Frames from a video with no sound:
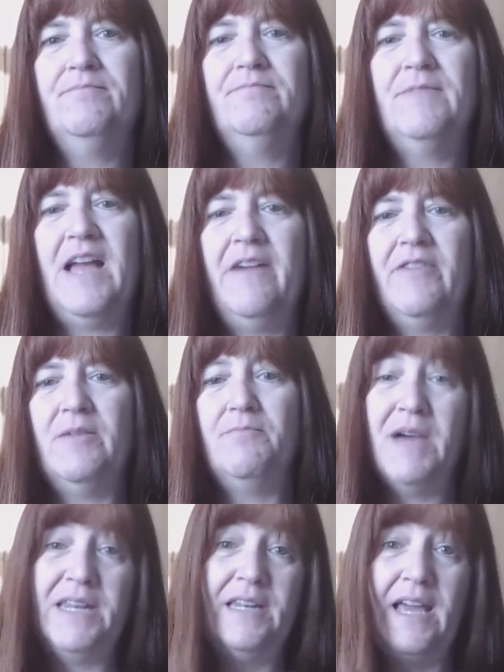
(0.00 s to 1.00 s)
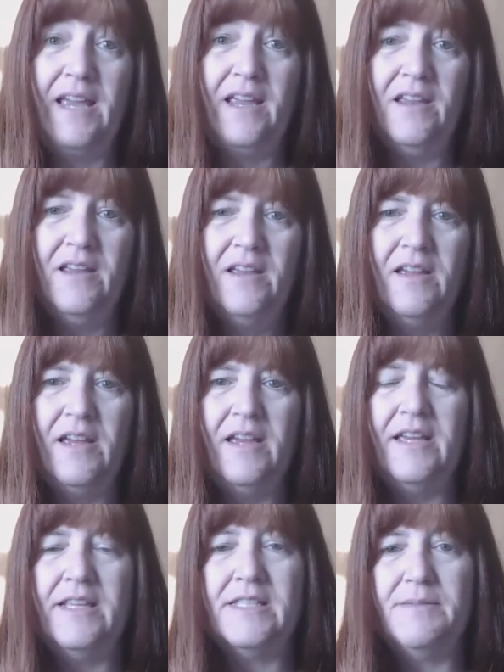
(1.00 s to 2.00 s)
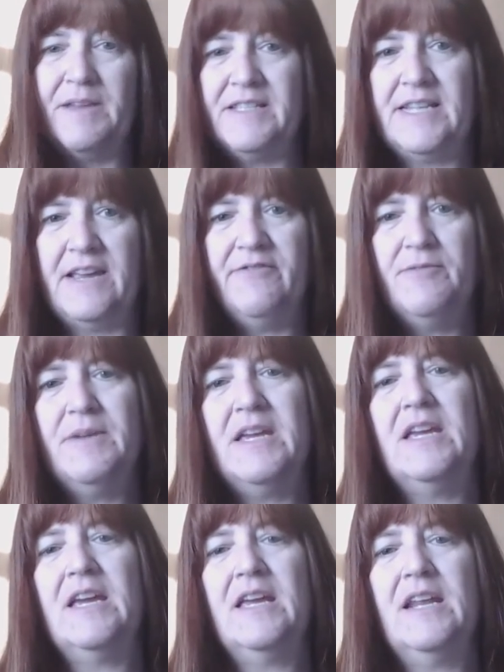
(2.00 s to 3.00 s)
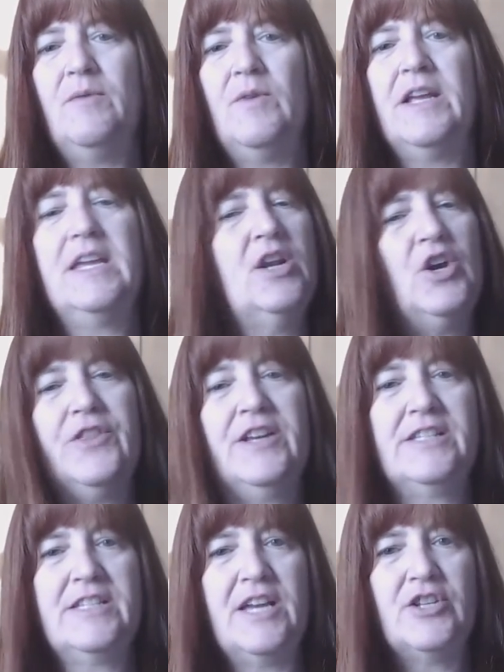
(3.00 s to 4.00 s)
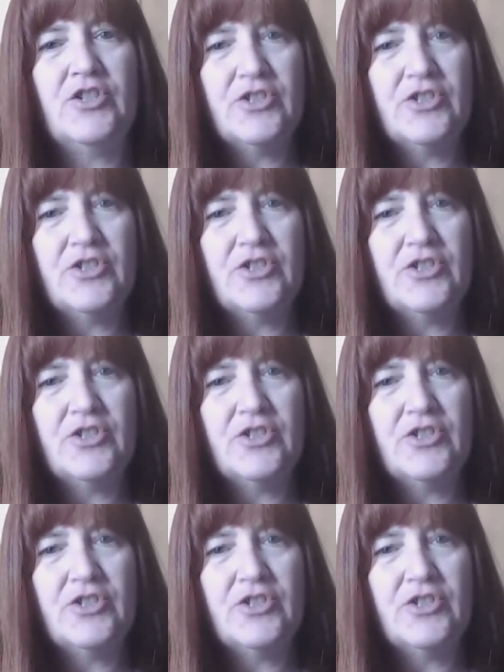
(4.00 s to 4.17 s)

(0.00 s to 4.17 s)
having Monday. It's the best day for me, and I want to get on that schedule.